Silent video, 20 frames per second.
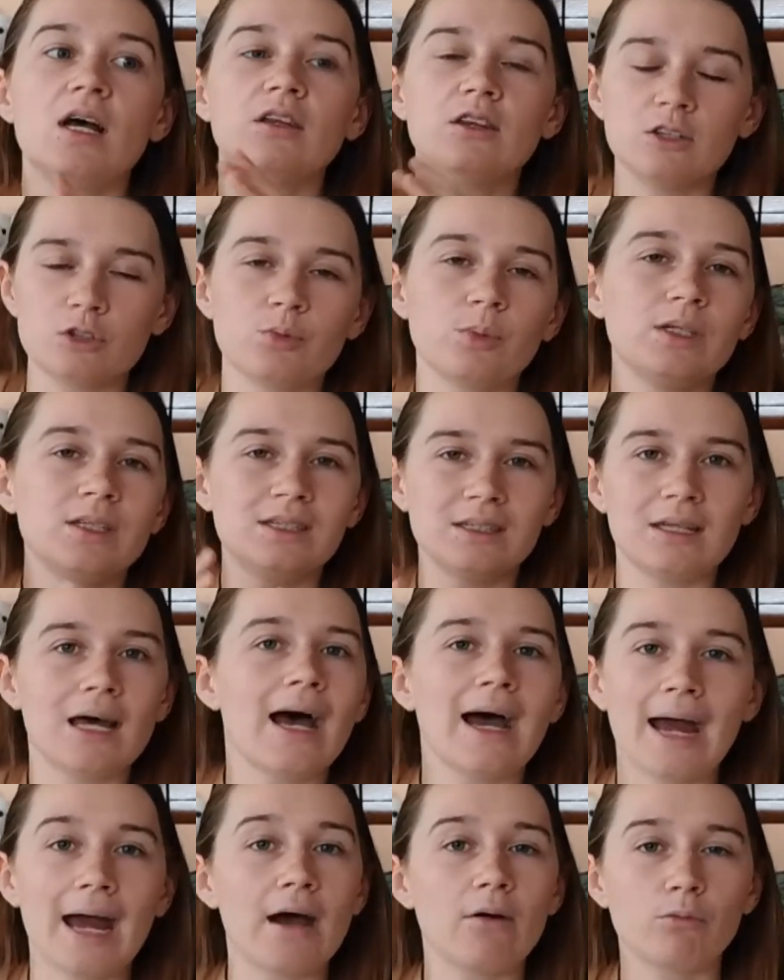This one did
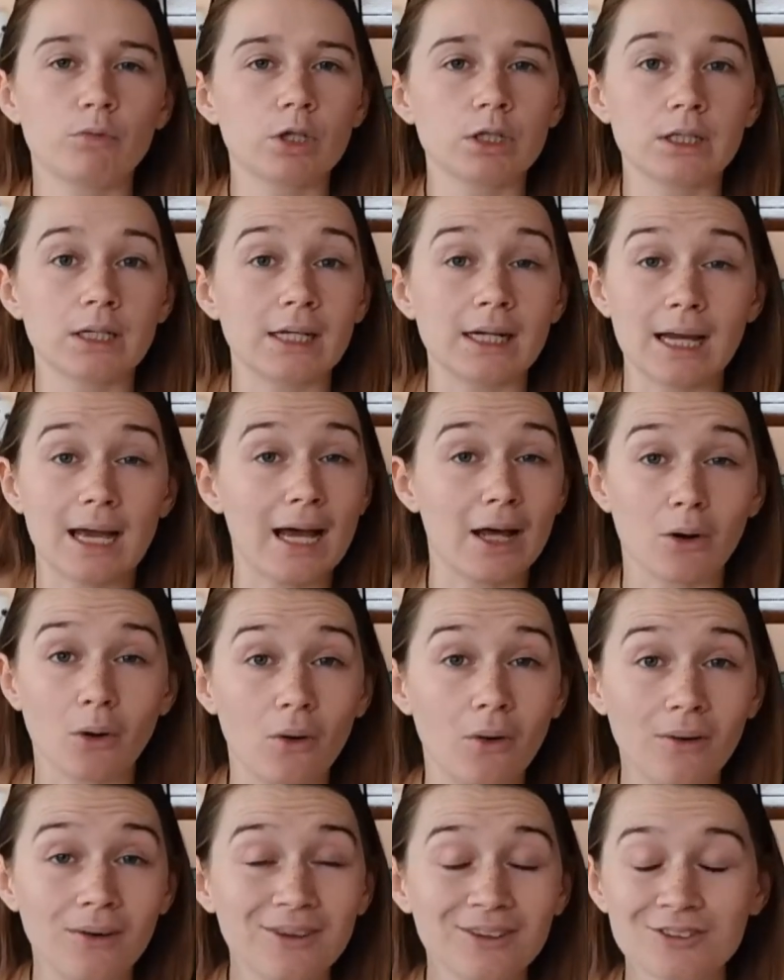not have one at
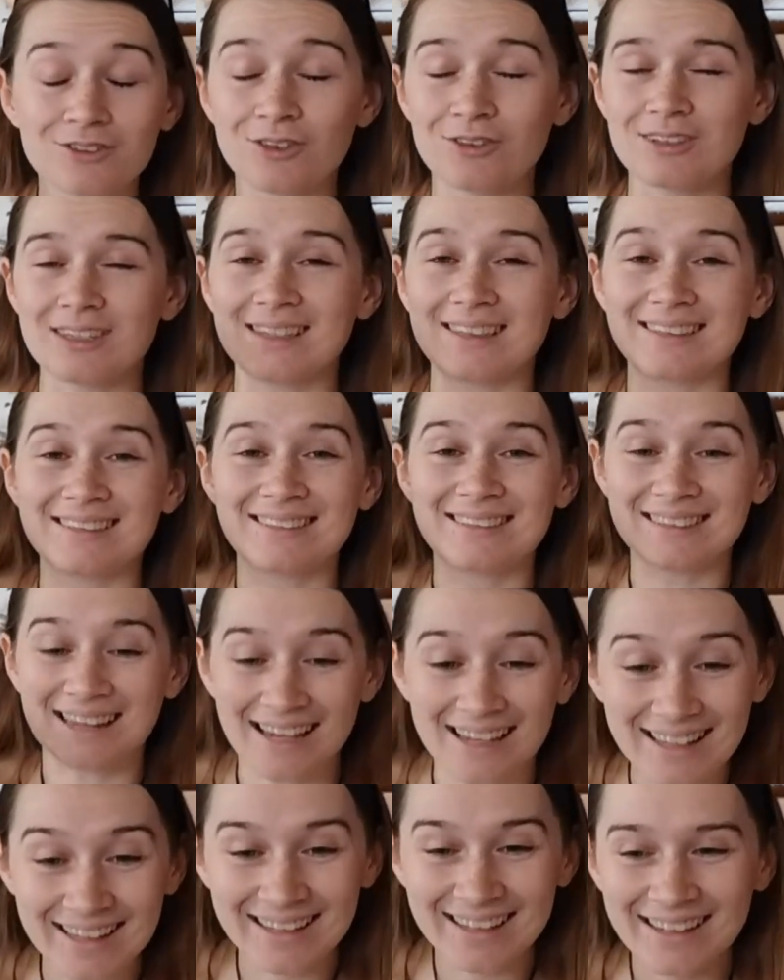all, so I was like,
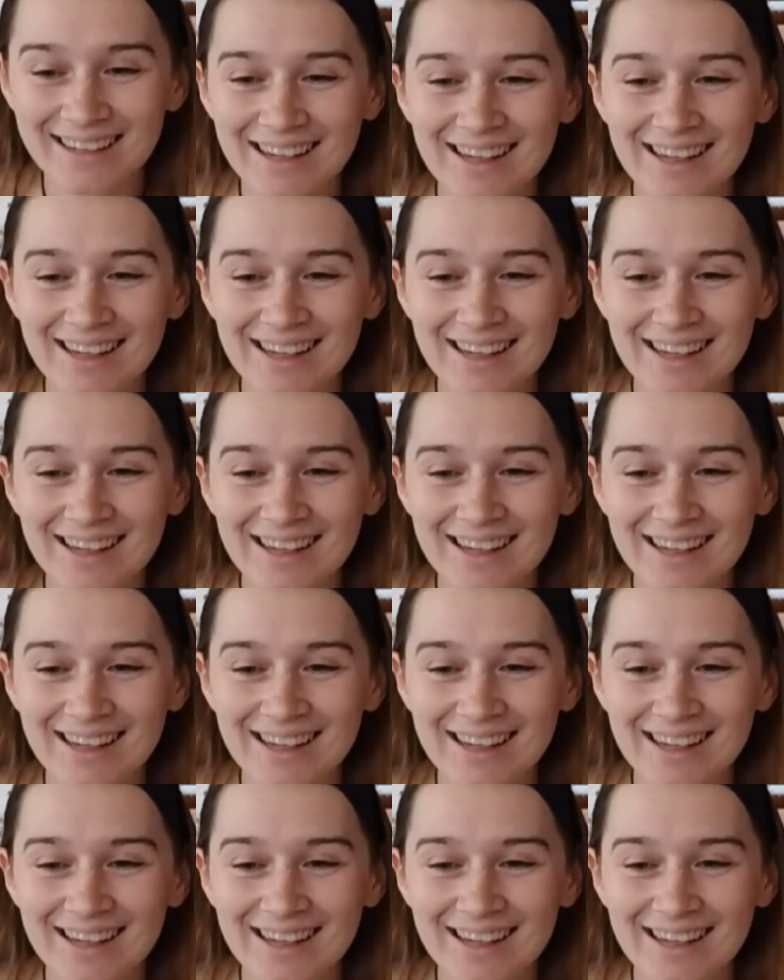dang it.